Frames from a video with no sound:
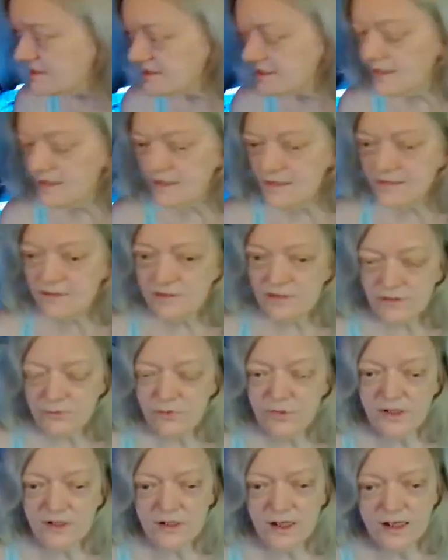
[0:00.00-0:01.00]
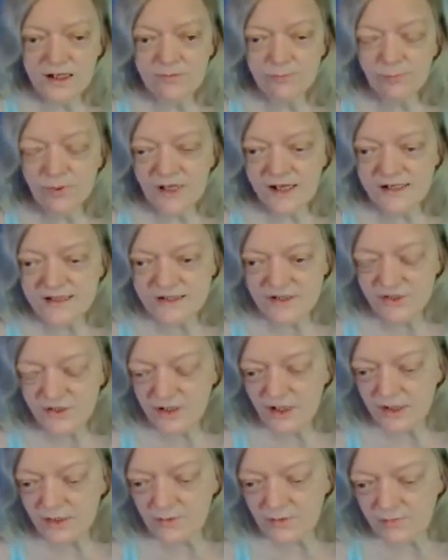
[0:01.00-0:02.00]
see, would. And plus,
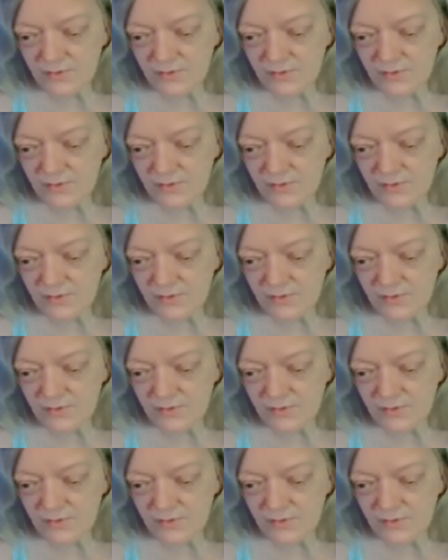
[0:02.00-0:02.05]
you got to